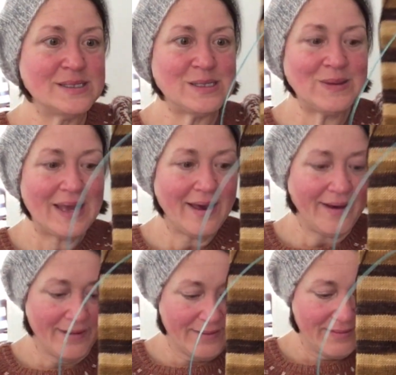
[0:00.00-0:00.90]
So yeah.
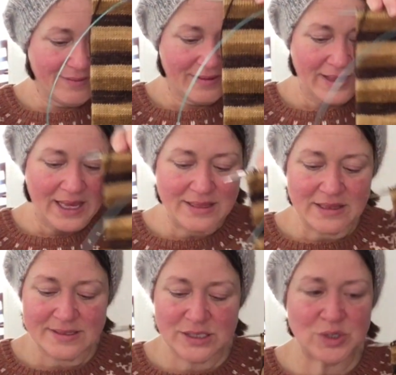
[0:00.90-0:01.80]
And
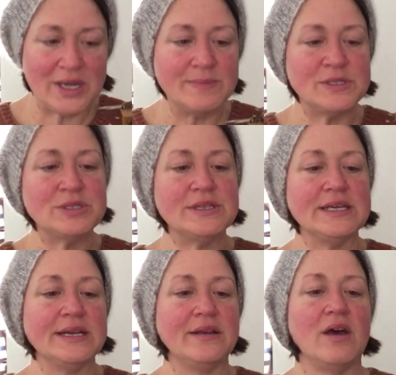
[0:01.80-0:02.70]
the stripes are
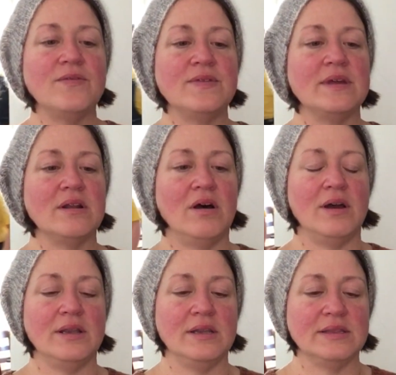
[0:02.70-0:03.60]
thick enough that
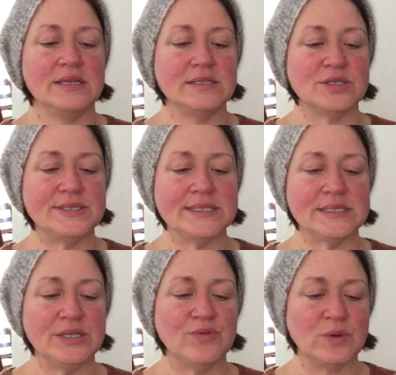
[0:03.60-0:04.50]
these are
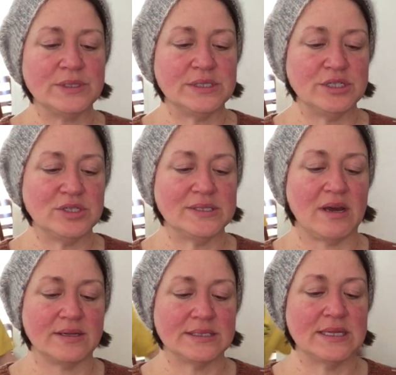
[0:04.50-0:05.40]
64 stitch
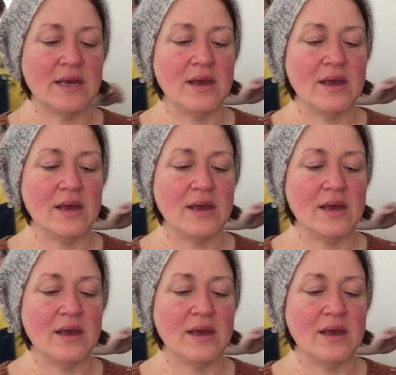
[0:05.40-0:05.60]
socks.